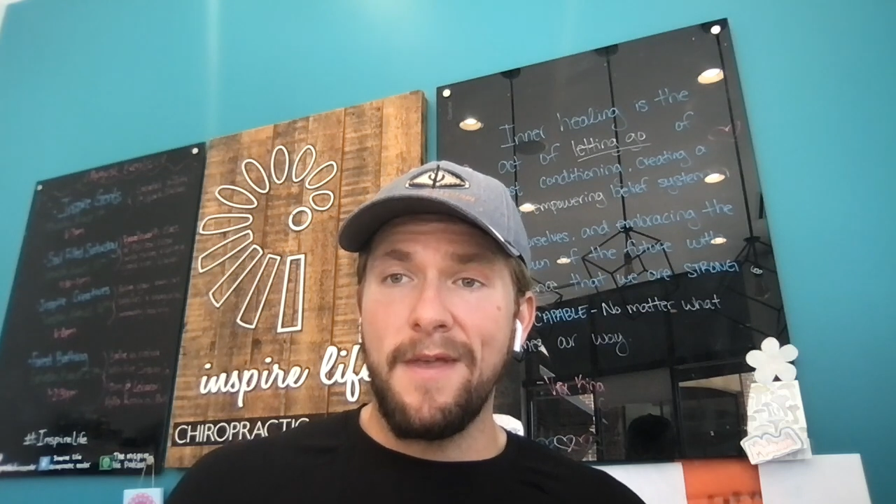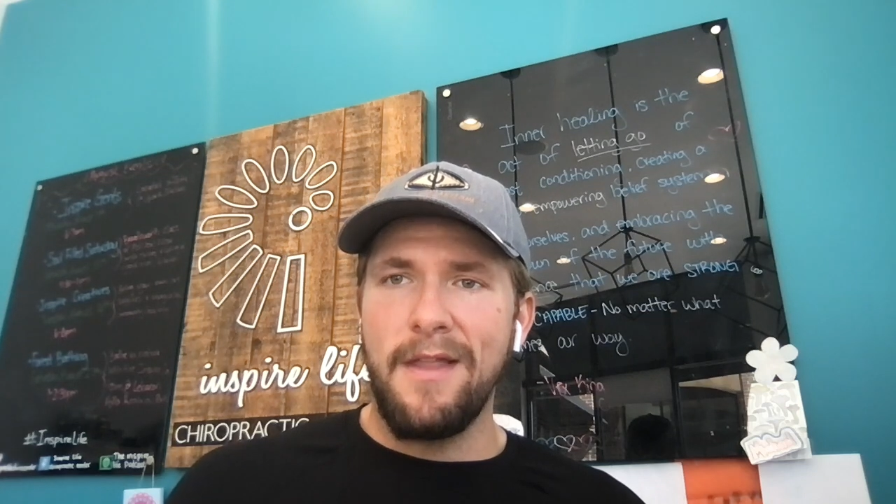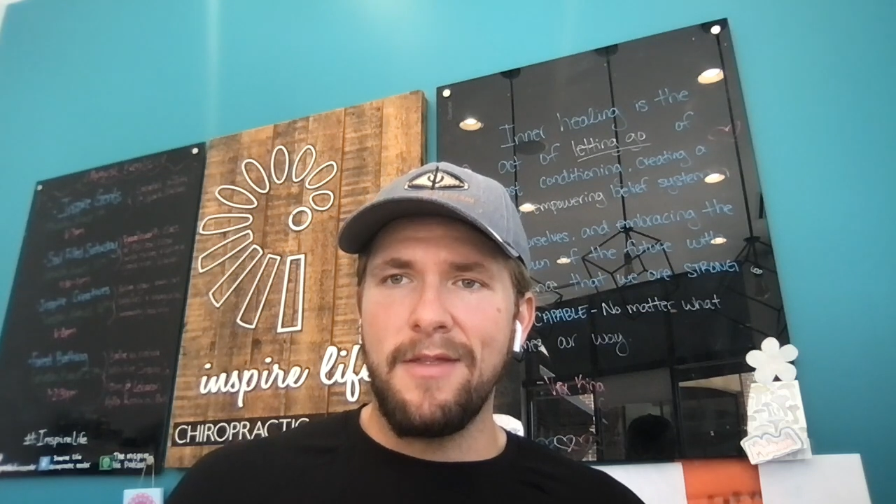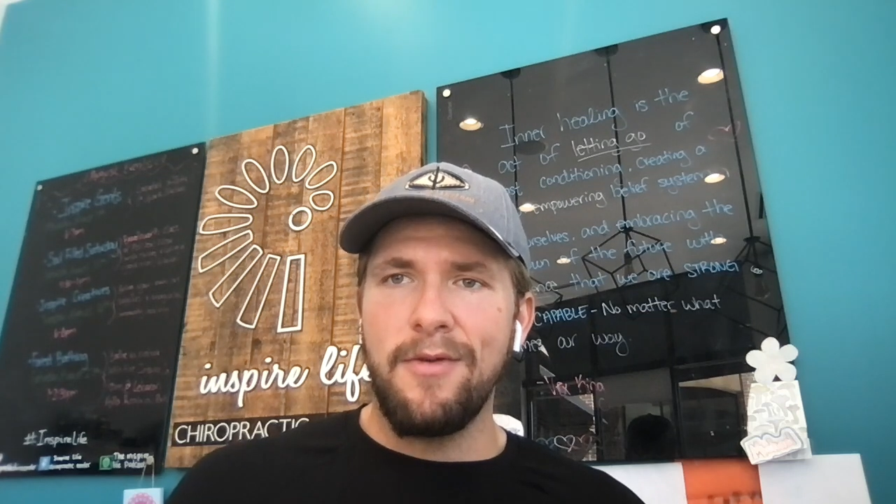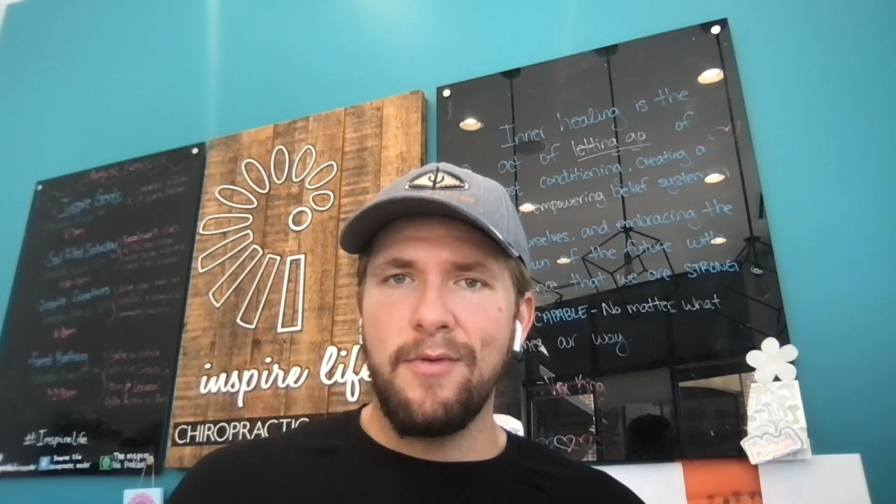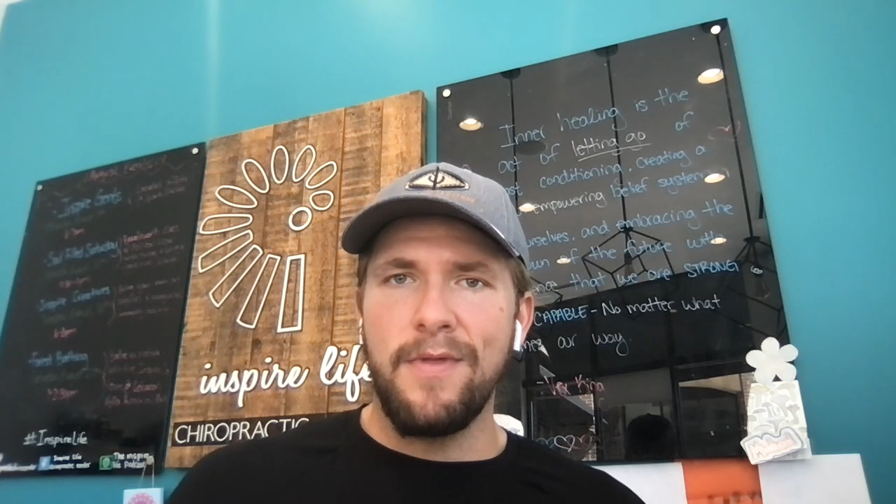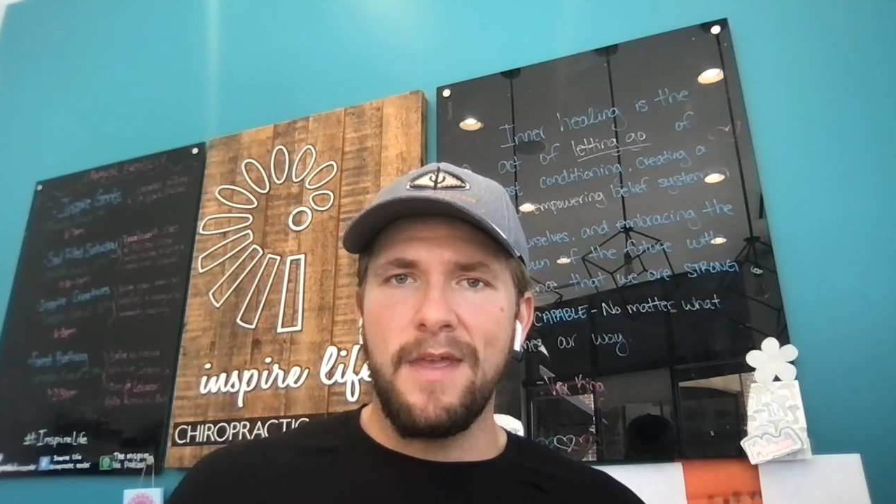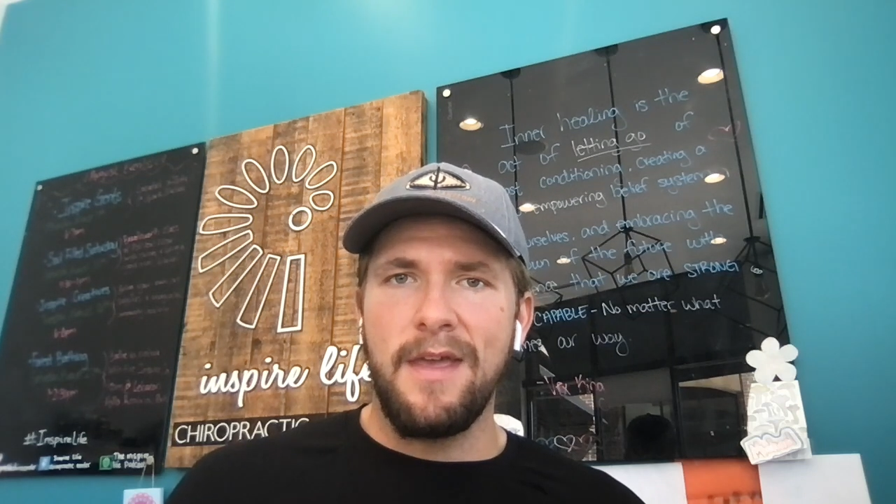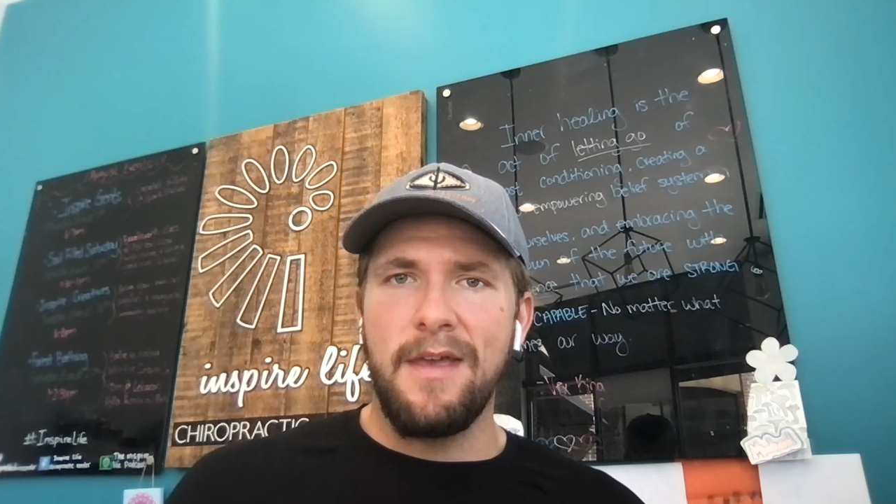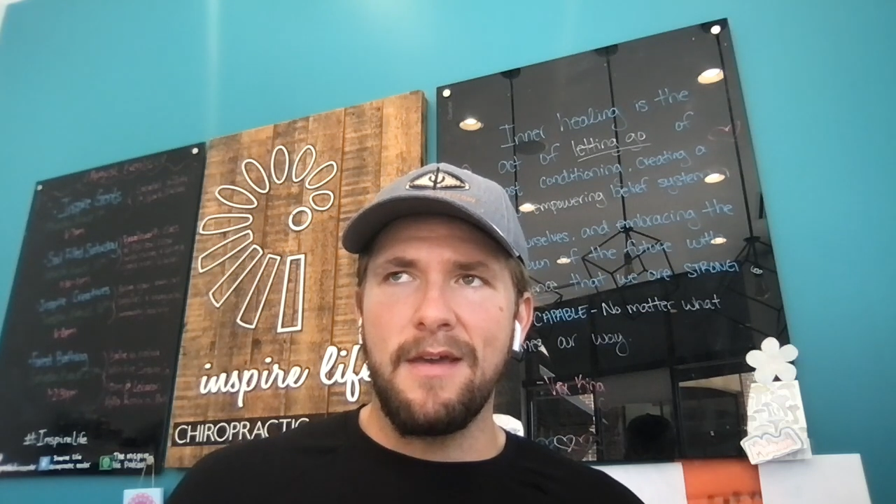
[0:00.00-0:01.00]
into
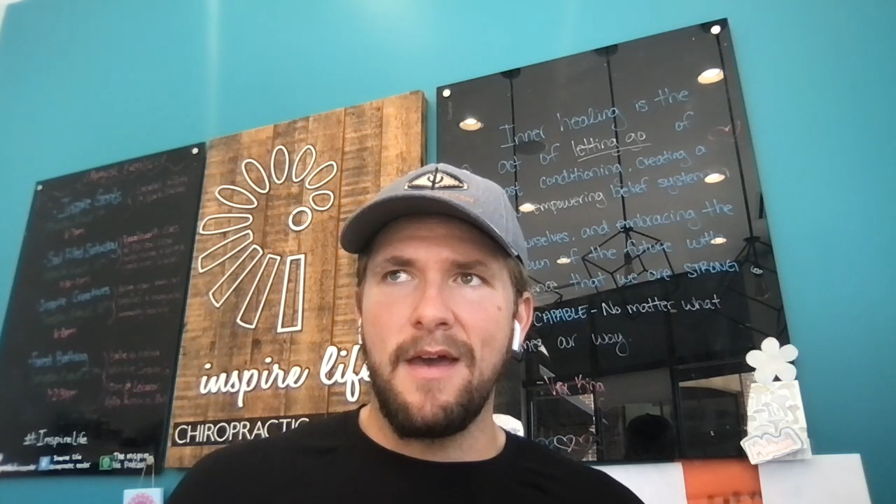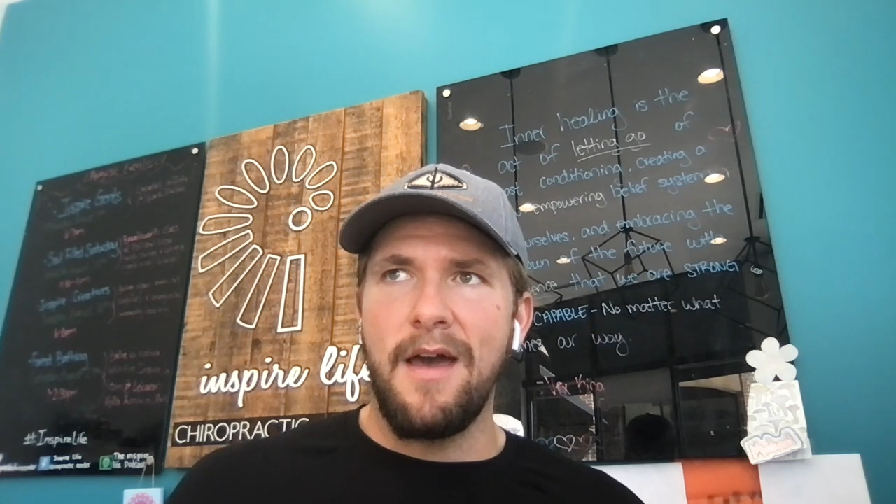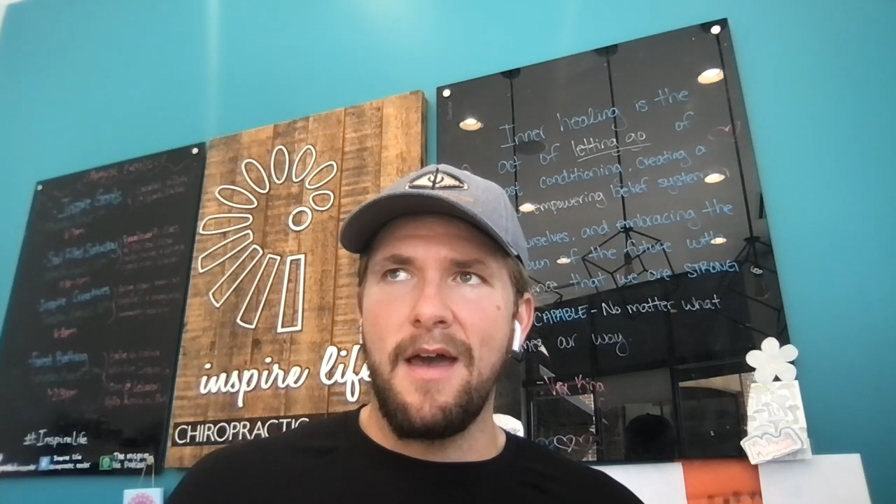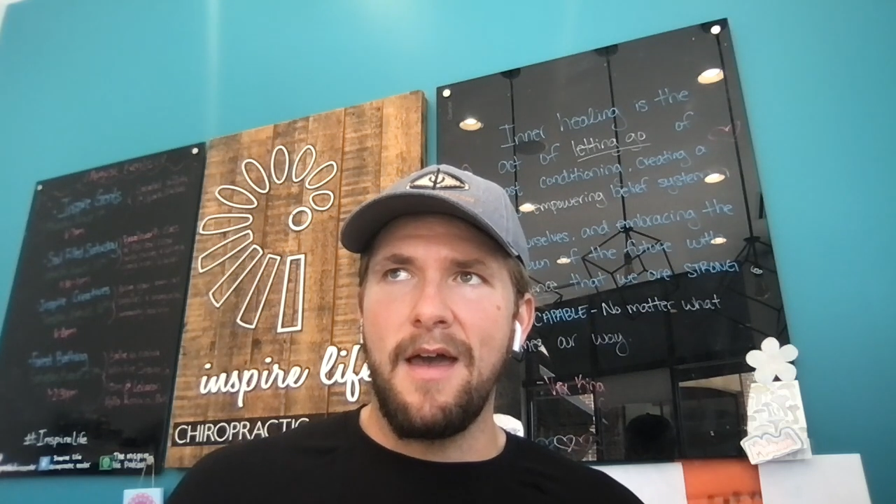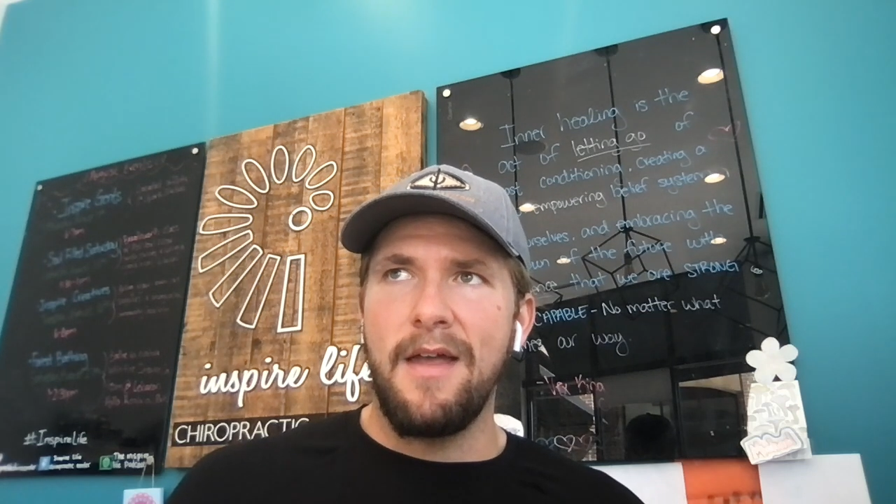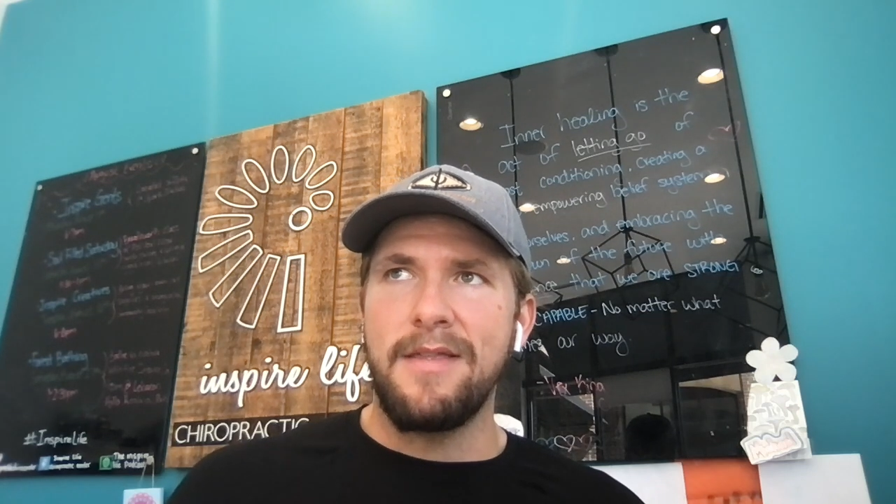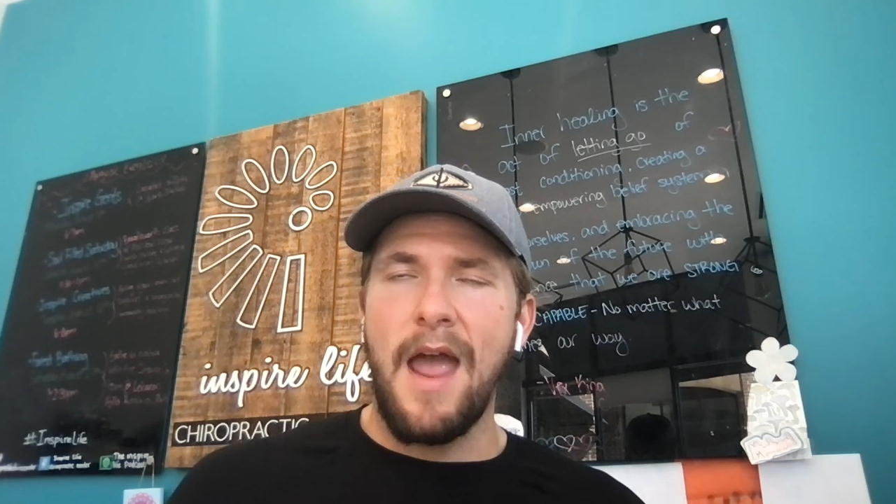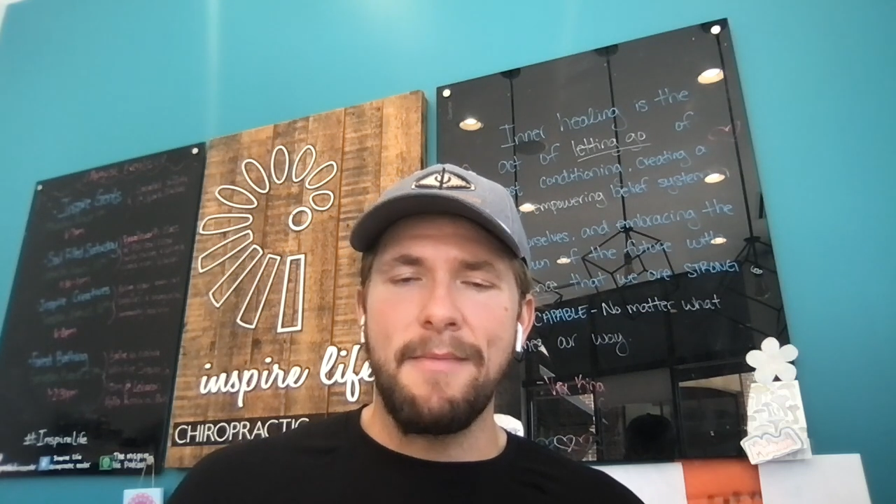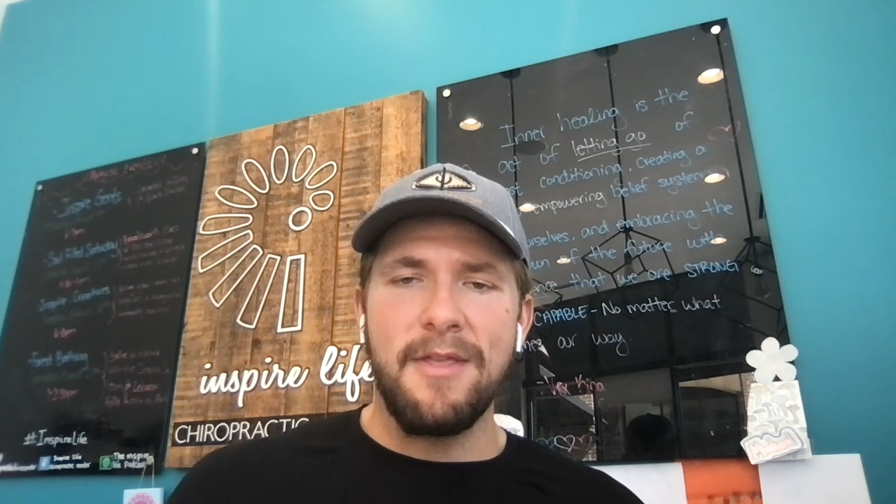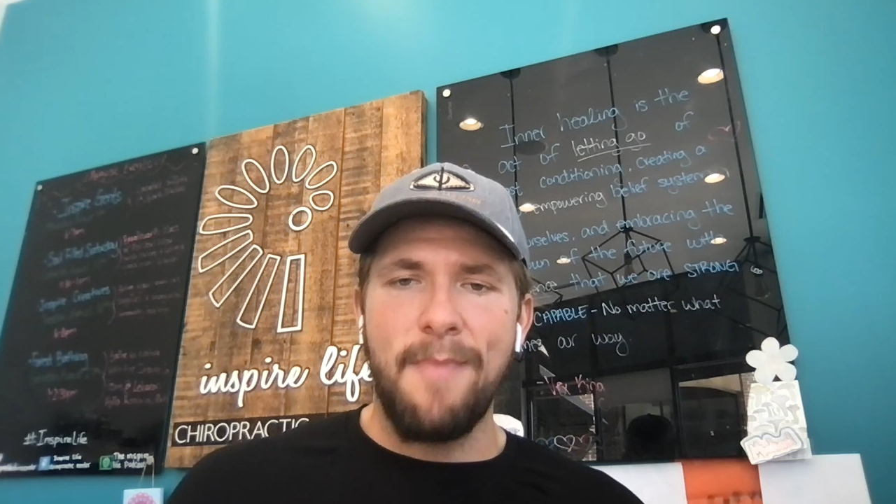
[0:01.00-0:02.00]
the
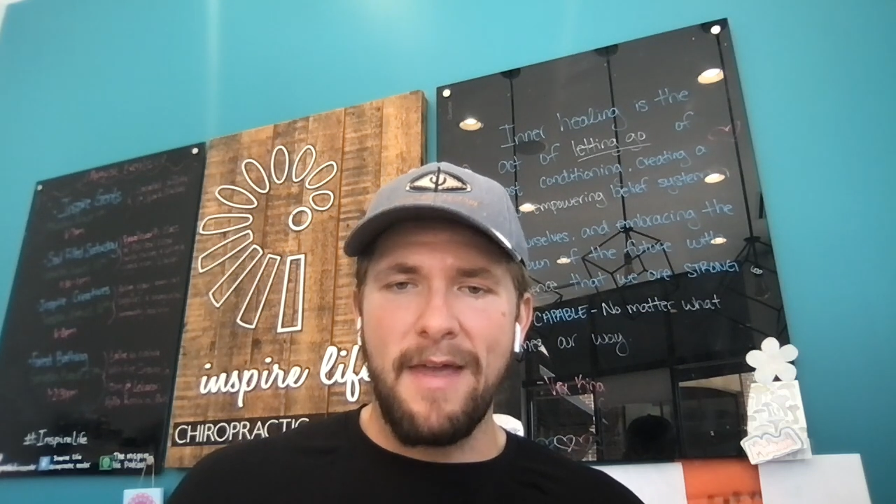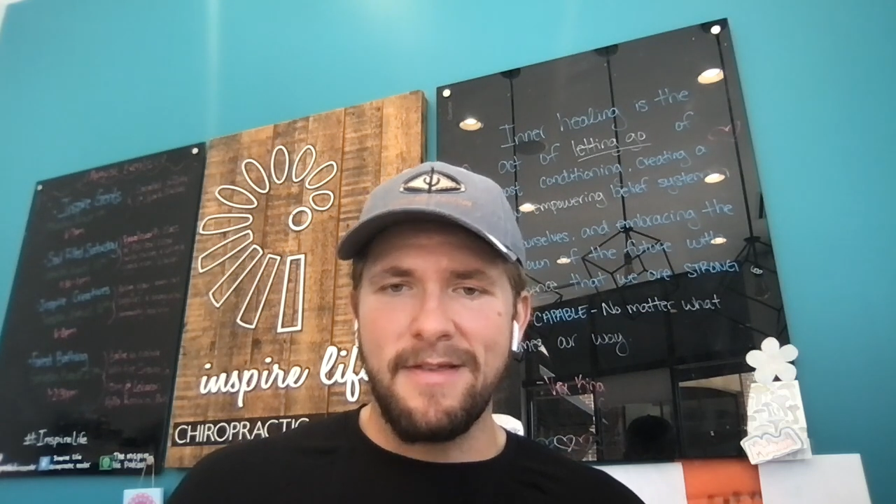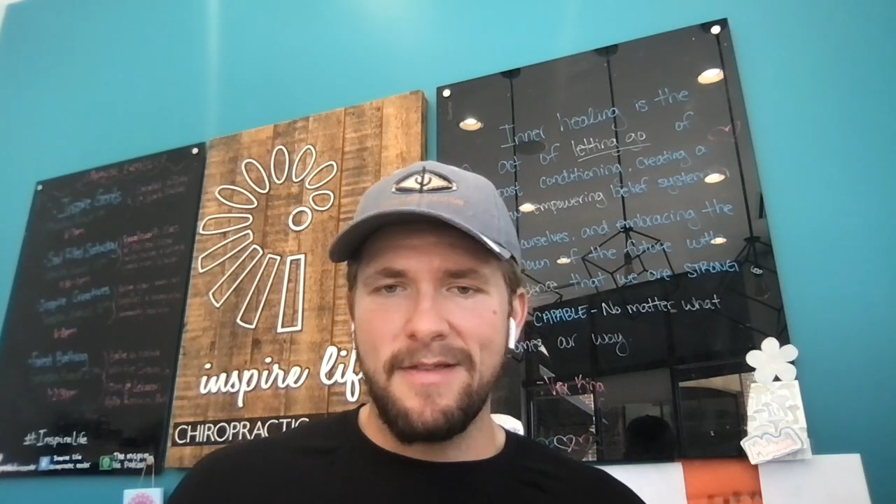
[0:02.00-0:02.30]
time and space.